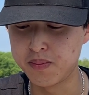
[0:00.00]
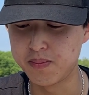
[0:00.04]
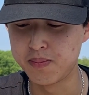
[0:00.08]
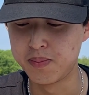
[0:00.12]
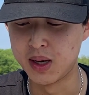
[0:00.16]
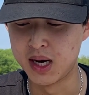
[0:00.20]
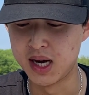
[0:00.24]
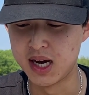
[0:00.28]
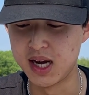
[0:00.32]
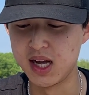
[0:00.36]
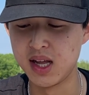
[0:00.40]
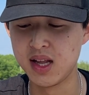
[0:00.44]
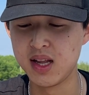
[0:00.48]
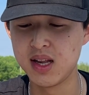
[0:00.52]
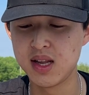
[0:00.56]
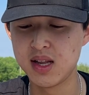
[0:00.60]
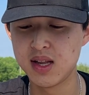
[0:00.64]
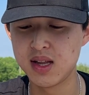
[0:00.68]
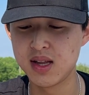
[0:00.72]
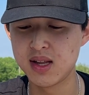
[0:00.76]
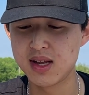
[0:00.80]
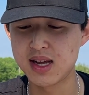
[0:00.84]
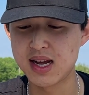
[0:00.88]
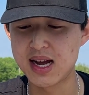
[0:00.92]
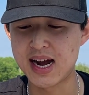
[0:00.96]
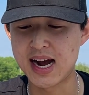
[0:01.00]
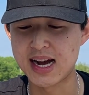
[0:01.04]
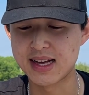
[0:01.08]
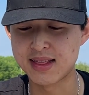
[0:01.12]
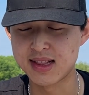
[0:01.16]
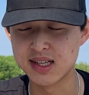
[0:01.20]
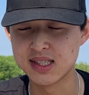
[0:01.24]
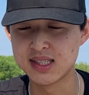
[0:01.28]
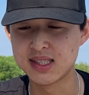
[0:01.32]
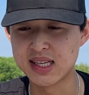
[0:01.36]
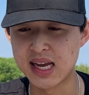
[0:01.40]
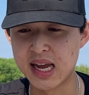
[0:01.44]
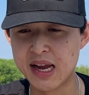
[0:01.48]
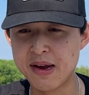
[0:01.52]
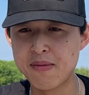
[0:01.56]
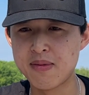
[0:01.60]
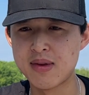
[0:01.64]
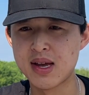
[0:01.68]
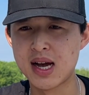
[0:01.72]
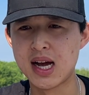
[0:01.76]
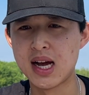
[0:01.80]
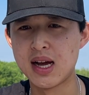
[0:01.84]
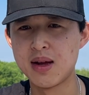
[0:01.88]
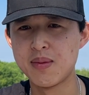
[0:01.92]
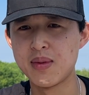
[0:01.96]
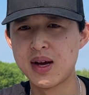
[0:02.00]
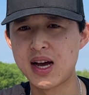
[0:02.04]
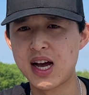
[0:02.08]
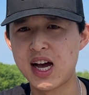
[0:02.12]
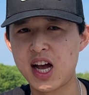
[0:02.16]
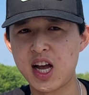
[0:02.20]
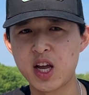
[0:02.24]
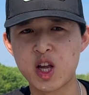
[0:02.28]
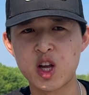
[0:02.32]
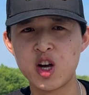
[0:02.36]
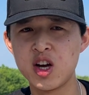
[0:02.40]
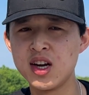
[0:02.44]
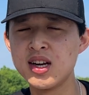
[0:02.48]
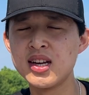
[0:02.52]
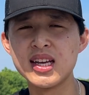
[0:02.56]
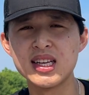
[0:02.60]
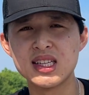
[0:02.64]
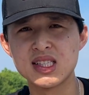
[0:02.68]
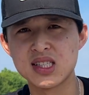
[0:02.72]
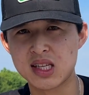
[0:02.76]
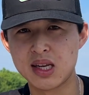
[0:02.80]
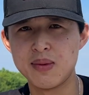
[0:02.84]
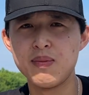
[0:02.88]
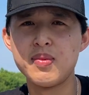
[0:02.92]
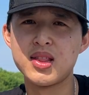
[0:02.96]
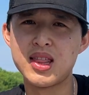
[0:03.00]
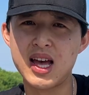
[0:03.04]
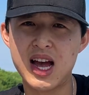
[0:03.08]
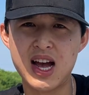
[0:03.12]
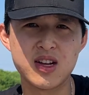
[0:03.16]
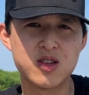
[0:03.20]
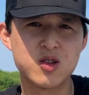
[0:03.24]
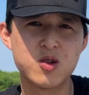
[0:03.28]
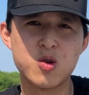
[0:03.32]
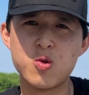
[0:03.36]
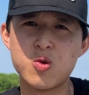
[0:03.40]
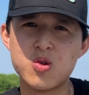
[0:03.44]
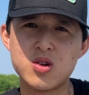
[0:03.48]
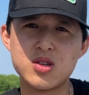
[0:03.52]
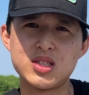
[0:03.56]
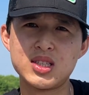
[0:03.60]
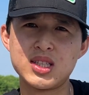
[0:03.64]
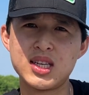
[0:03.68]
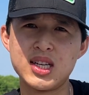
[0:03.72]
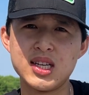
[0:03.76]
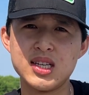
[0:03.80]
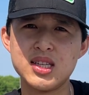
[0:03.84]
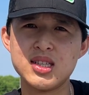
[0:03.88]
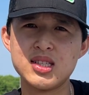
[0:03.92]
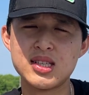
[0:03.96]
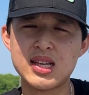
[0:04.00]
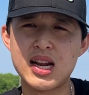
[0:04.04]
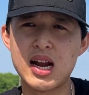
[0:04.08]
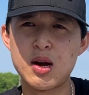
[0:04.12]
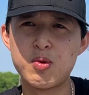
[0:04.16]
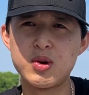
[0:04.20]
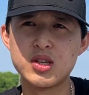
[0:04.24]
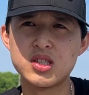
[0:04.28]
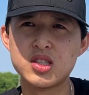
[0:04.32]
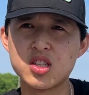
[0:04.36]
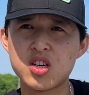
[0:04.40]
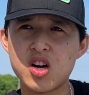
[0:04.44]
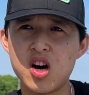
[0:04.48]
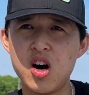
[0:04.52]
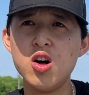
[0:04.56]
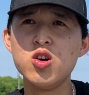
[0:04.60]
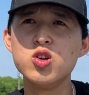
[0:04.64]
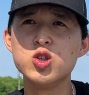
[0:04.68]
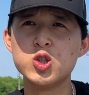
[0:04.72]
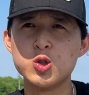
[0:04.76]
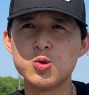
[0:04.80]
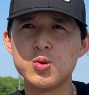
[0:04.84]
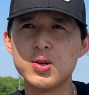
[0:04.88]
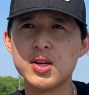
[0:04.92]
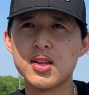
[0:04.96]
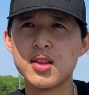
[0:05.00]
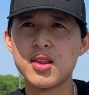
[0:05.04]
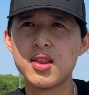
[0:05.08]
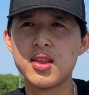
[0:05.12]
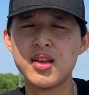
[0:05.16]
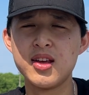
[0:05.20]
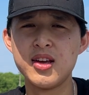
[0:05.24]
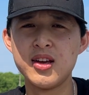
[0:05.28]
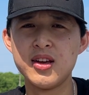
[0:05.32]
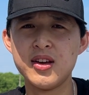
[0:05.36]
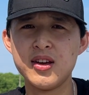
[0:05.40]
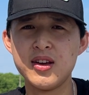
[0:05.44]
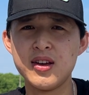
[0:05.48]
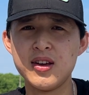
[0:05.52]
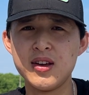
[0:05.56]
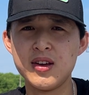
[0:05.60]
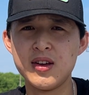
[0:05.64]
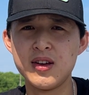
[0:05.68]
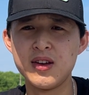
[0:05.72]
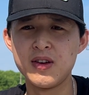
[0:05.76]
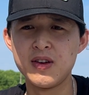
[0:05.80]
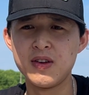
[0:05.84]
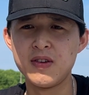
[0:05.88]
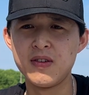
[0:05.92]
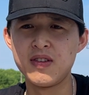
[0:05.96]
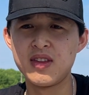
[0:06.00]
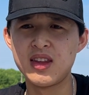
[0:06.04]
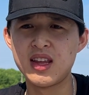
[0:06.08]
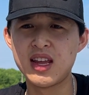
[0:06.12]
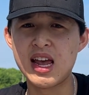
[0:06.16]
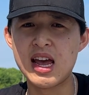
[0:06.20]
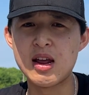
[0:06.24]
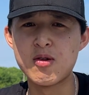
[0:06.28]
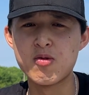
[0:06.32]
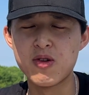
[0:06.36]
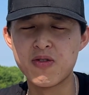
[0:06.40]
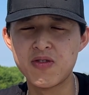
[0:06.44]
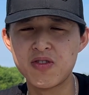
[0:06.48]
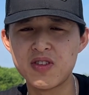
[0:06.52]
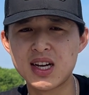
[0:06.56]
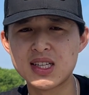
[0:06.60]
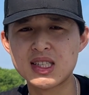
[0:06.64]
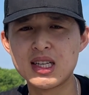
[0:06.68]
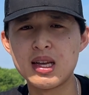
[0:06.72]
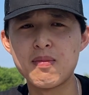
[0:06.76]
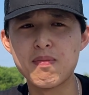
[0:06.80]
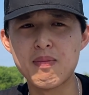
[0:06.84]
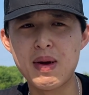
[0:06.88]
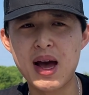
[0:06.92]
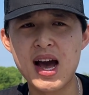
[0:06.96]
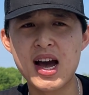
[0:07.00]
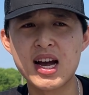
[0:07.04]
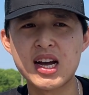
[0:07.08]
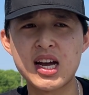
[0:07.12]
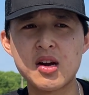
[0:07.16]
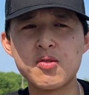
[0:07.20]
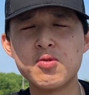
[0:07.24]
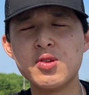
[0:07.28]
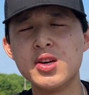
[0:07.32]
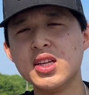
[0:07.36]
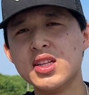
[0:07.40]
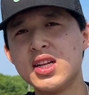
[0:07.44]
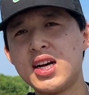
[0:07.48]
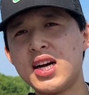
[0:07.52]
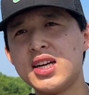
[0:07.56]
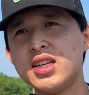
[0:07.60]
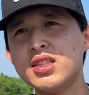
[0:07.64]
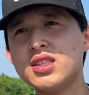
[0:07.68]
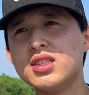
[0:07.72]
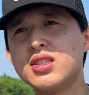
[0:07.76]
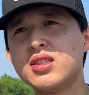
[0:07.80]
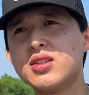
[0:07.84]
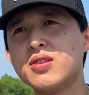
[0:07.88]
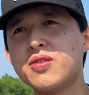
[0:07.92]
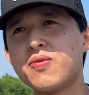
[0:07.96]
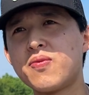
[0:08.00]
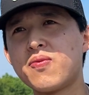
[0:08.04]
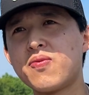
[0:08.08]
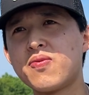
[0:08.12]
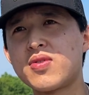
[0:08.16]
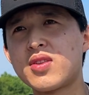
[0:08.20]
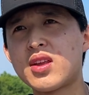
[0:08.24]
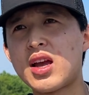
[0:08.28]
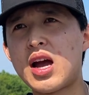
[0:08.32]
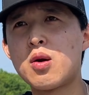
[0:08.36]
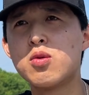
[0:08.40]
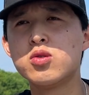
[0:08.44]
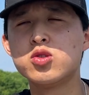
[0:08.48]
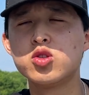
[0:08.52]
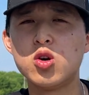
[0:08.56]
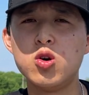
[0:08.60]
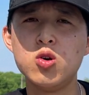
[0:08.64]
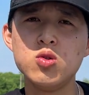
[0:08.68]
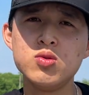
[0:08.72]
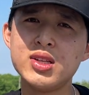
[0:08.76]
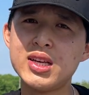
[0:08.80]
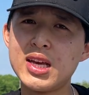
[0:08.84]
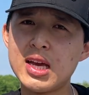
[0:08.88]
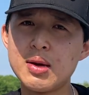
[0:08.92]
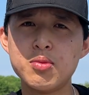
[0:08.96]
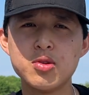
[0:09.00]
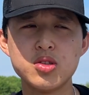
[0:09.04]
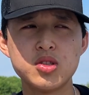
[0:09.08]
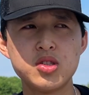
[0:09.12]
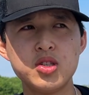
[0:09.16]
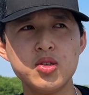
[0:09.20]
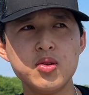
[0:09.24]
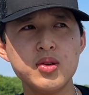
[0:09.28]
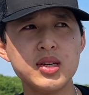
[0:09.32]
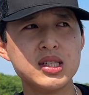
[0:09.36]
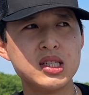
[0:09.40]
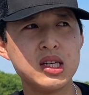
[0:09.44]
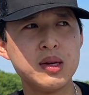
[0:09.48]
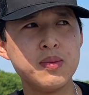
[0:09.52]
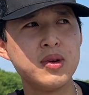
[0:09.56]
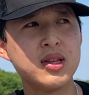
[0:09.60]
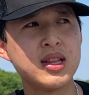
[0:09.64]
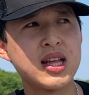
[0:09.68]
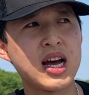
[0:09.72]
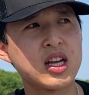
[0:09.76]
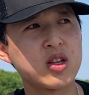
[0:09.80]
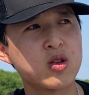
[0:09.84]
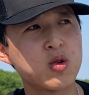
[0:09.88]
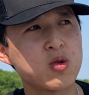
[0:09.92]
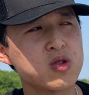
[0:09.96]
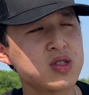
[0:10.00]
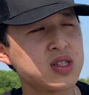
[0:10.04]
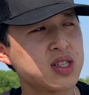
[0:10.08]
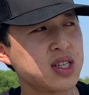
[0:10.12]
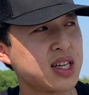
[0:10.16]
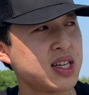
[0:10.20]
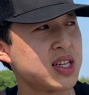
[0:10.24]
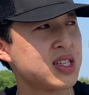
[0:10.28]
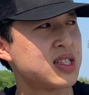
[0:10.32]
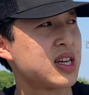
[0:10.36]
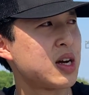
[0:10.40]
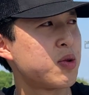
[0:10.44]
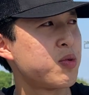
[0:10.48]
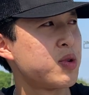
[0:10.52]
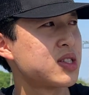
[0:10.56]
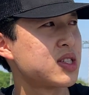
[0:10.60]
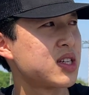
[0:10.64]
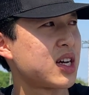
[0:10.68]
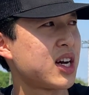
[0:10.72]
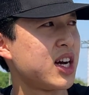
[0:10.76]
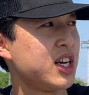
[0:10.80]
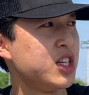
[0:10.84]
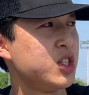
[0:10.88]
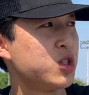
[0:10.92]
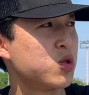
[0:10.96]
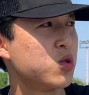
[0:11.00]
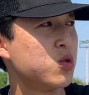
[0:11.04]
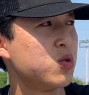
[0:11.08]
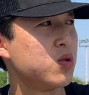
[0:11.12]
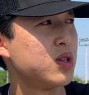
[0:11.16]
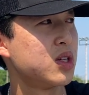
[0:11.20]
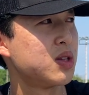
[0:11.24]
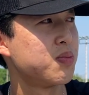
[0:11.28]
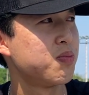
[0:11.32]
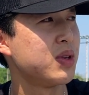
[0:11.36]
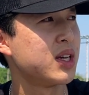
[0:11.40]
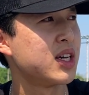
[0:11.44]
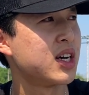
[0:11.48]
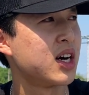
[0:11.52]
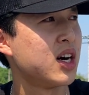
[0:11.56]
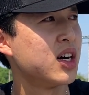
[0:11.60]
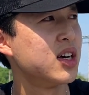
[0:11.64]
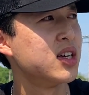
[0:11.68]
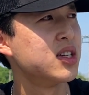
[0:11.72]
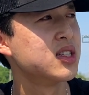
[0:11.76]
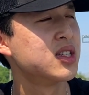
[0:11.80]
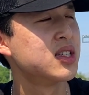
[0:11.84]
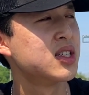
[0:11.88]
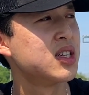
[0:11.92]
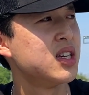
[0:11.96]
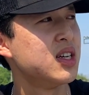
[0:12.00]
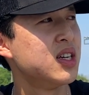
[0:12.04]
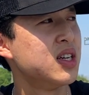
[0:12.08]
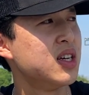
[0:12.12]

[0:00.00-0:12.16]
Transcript: But at the same time, I couldn't exhibit that towards kids that I went to college with. And reflecting back, I realized I was only able to exhibit that towards the kids I went to high school with because